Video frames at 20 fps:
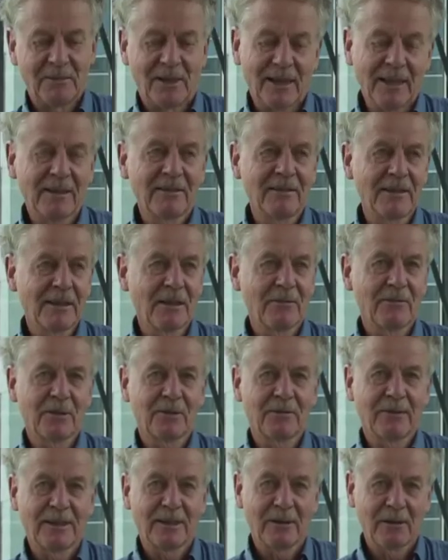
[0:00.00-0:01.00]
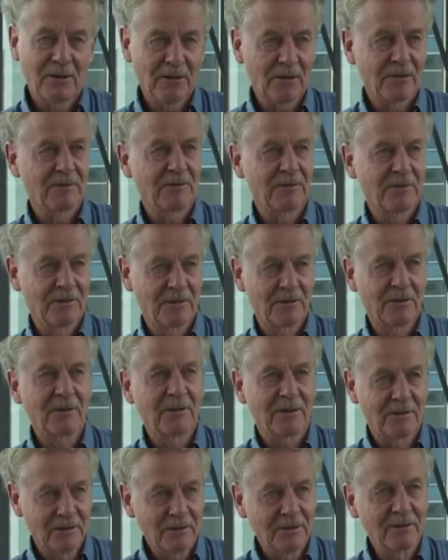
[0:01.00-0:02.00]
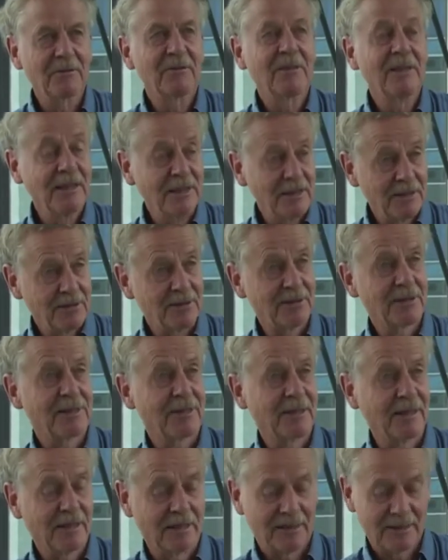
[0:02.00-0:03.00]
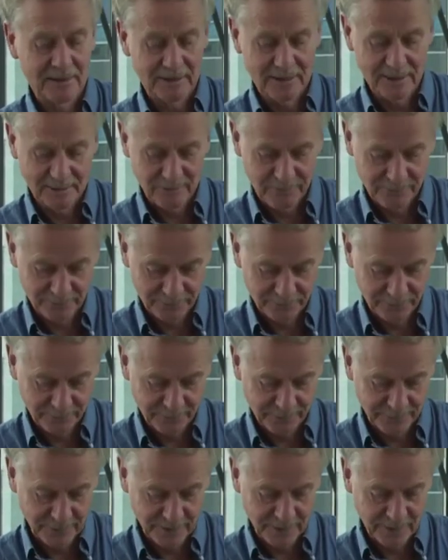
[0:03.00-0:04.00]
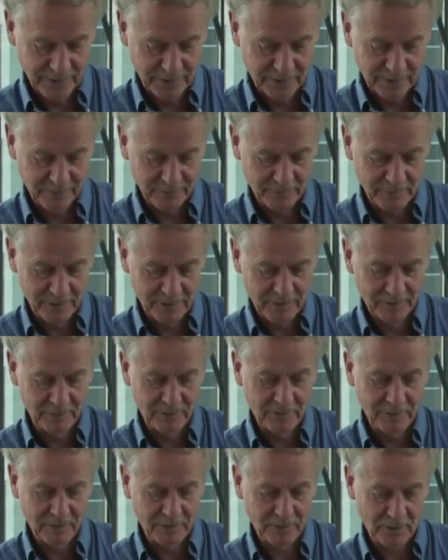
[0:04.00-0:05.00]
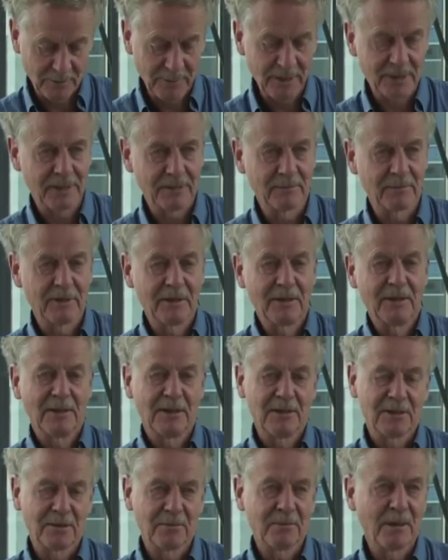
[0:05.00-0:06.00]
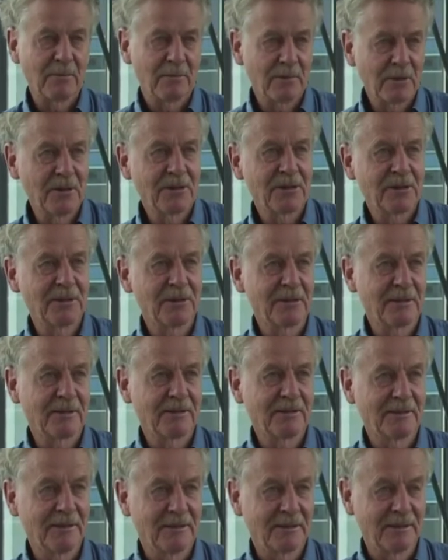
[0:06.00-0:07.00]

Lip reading: Well, I think there were quite a lot of really interesting and topics. So my personal